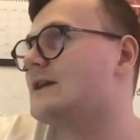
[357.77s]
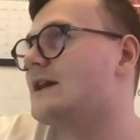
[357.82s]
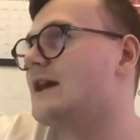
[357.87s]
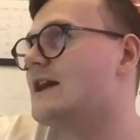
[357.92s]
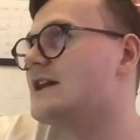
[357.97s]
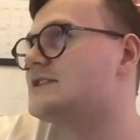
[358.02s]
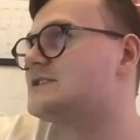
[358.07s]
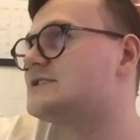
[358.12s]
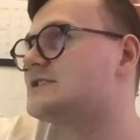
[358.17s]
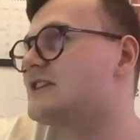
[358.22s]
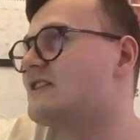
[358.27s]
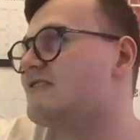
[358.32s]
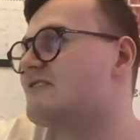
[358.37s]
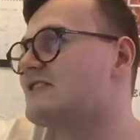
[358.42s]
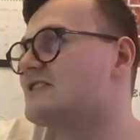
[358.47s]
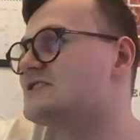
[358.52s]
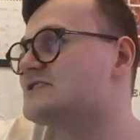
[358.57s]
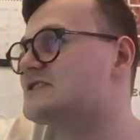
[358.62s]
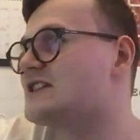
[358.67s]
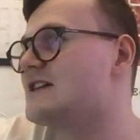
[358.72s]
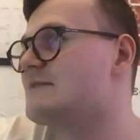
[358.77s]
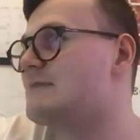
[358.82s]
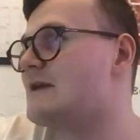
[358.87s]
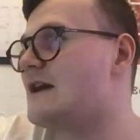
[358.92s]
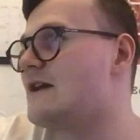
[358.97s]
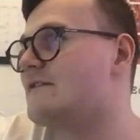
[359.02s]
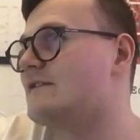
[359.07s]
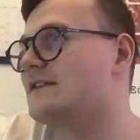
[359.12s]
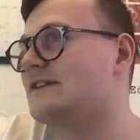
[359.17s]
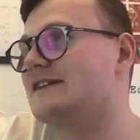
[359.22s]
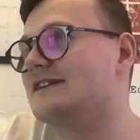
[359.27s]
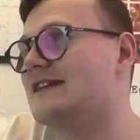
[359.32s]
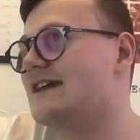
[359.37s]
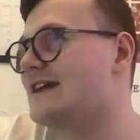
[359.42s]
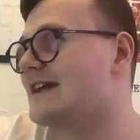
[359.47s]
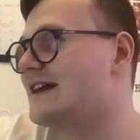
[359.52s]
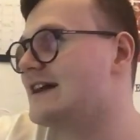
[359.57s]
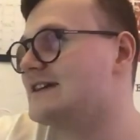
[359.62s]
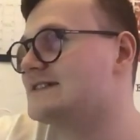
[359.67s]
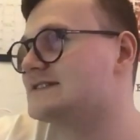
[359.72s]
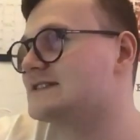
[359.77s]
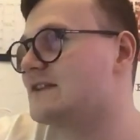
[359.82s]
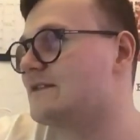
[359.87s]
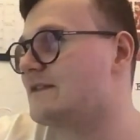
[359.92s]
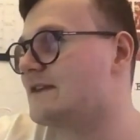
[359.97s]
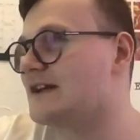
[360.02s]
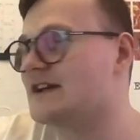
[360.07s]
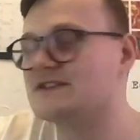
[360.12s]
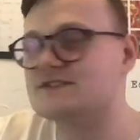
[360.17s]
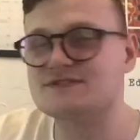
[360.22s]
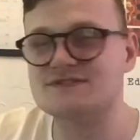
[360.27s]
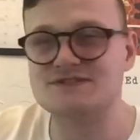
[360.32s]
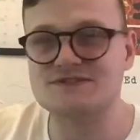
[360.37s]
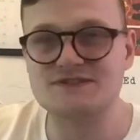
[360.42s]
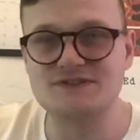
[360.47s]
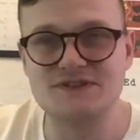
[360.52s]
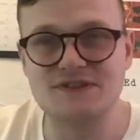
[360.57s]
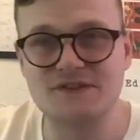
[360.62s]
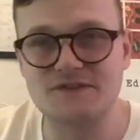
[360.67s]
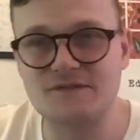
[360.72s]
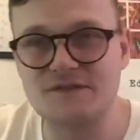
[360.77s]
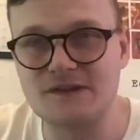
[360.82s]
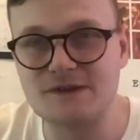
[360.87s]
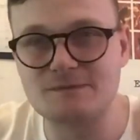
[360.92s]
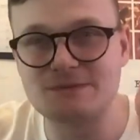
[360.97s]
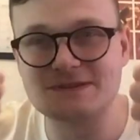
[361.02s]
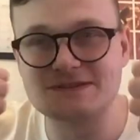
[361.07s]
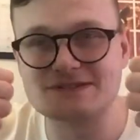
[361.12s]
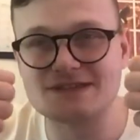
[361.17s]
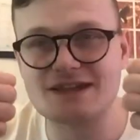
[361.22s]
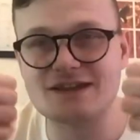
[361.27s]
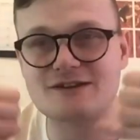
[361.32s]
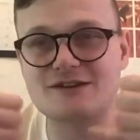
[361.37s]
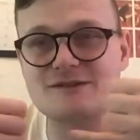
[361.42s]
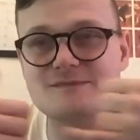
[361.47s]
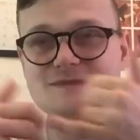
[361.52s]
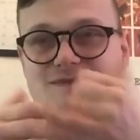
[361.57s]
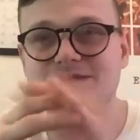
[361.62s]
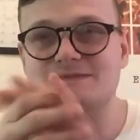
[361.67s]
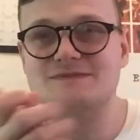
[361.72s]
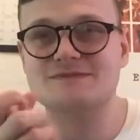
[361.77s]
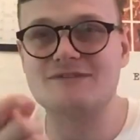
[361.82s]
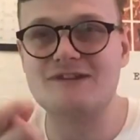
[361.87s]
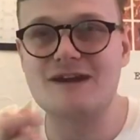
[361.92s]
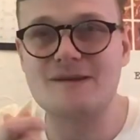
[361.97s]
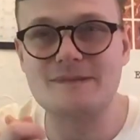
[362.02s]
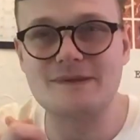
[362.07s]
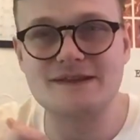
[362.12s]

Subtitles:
Ed Sheeran and J Balvin. And yeah, guys. And if you guys enjoyed this video, please like, comment, subscribe.